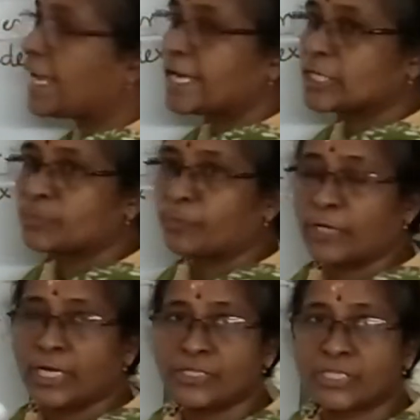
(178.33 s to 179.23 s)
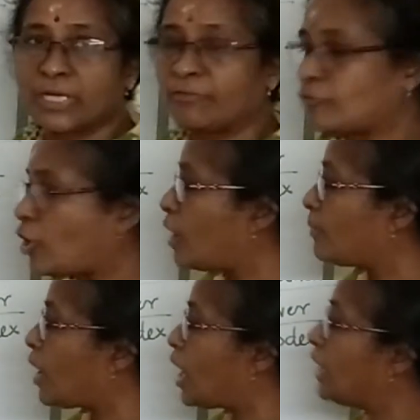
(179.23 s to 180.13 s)
exponential
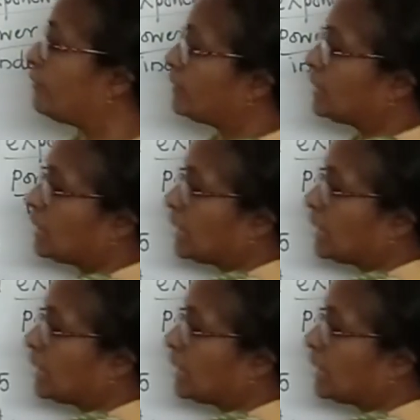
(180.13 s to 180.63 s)
form of